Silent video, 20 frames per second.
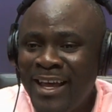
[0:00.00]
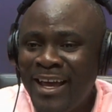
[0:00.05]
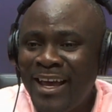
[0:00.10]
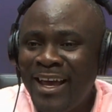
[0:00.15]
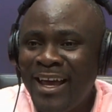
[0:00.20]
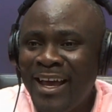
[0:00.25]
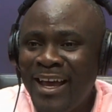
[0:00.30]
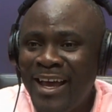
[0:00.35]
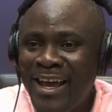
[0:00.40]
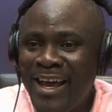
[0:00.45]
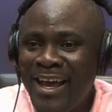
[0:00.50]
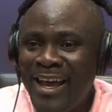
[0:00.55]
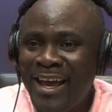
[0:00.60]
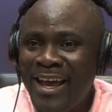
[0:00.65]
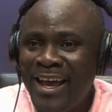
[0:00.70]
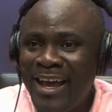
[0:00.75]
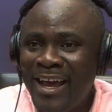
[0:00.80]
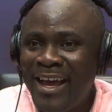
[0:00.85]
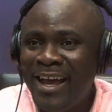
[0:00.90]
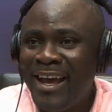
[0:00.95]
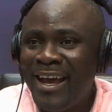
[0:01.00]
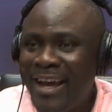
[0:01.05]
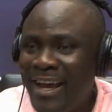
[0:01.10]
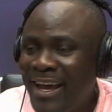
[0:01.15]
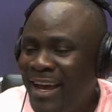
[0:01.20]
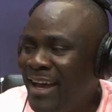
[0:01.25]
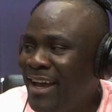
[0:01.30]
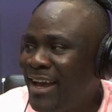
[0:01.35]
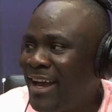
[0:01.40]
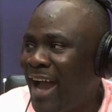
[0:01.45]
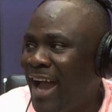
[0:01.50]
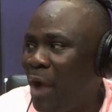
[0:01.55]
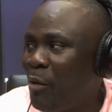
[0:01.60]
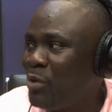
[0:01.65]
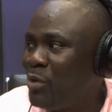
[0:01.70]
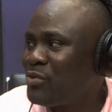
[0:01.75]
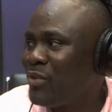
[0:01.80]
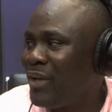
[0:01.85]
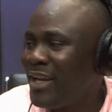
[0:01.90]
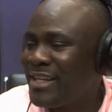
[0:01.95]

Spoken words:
I want to